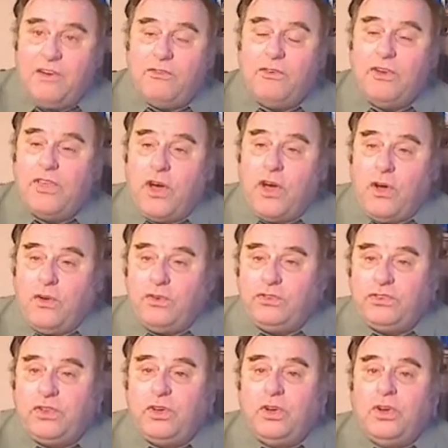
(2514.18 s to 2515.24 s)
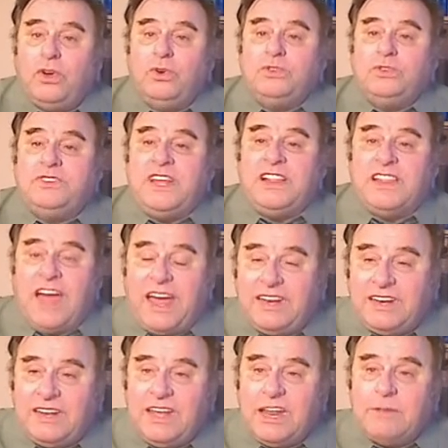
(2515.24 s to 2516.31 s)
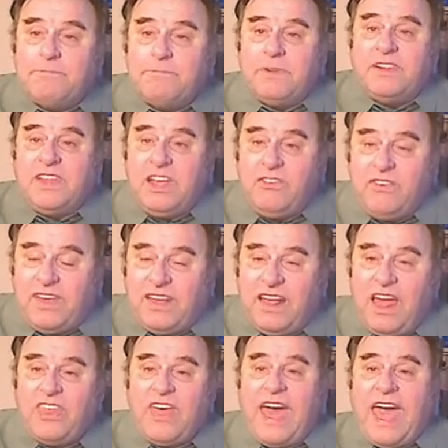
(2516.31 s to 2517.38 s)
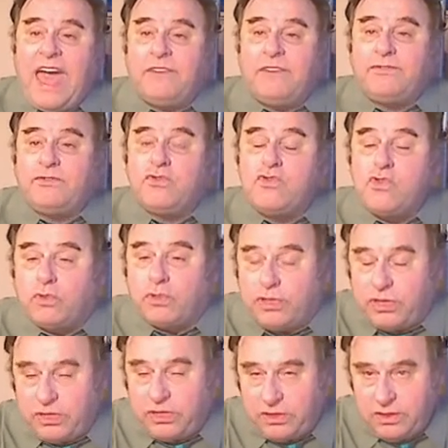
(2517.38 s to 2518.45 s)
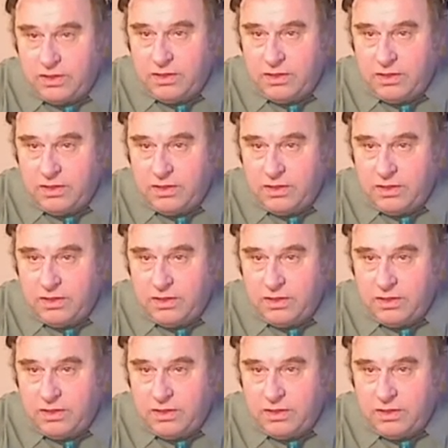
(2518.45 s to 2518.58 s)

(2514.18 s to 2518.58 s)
For those who delight in believing the half-truth,